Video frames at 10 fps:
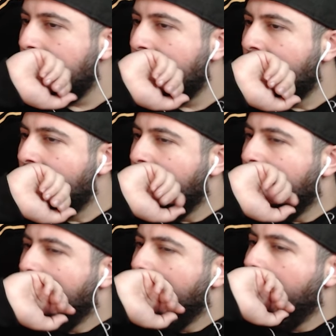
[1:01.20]
She gave me
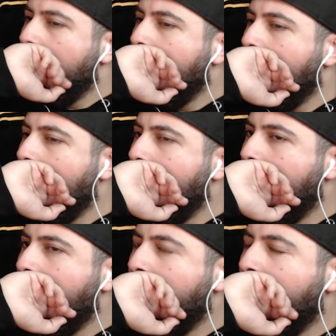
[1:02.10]
her word that she'd
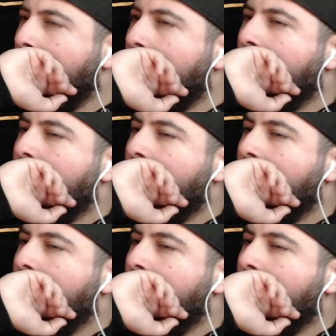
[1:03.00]
step down.